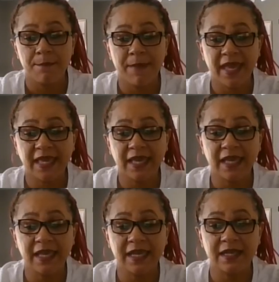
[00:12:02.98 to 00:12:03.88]

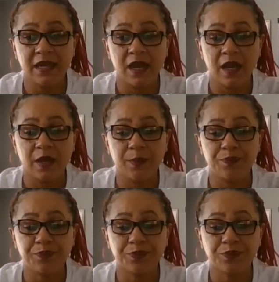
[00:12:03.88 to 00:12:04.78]
making
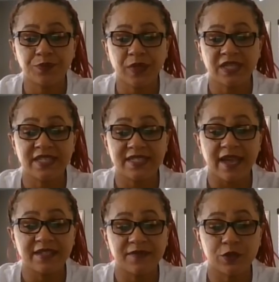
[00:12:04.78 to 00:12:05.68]
um,
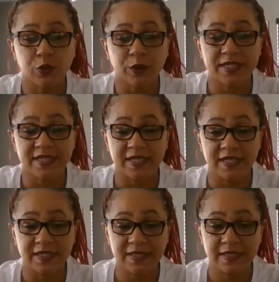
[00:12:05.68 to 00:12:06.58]
decisive
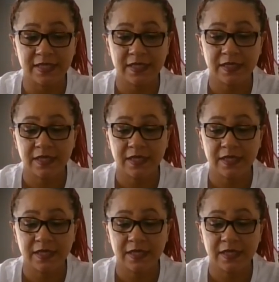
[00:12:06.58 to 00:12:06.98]
choices,